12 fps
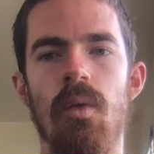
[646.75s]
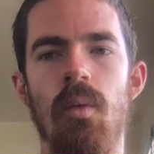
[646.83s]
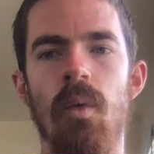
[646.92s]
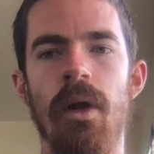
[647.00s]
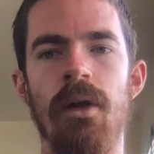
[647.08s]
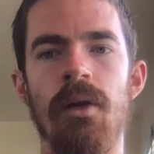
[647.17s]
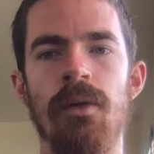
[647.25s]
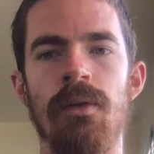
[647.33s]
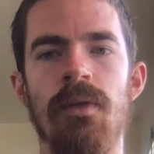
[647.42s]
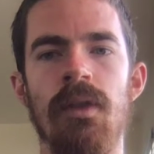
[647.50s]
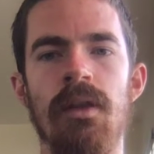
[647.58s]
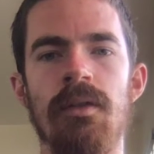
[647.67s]
where
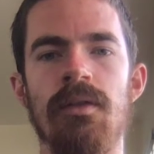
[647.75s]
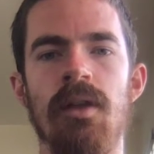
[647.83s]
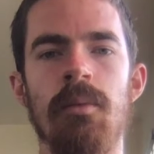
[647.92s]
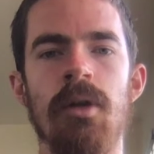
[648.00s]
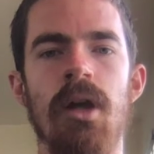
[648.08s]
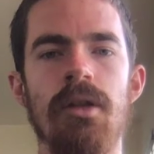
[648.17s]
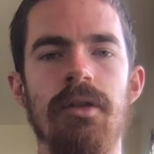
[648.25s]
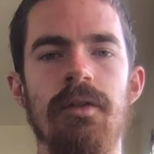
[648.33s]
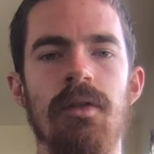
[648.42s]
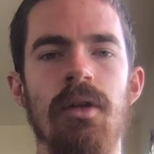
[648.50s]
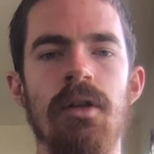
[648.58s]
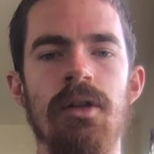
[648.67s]
the subconscious
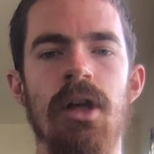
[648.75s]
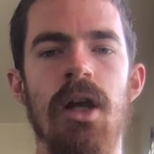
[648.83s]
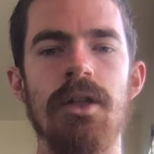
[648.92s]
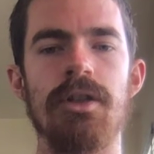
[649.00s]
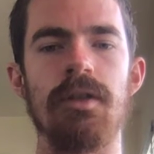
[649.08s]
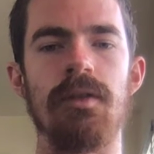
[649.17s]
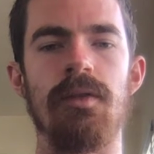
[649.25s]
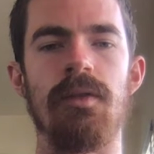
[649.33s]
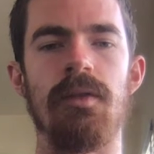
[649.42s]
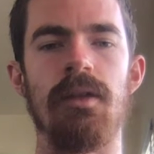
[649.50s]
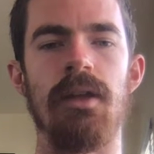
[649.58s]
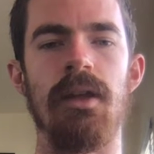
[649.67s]
or
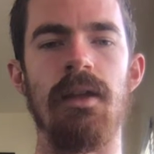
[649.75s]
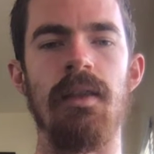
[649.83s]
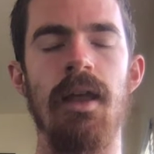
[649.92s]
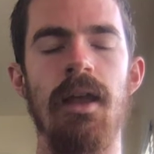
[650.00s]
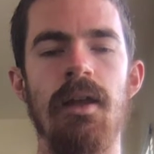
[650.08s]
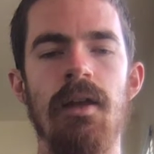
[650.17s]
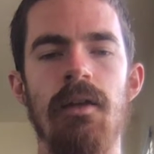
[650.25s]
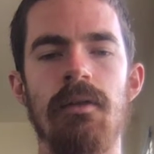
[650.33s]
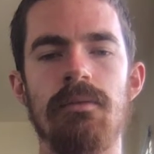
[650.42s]
unconscious can then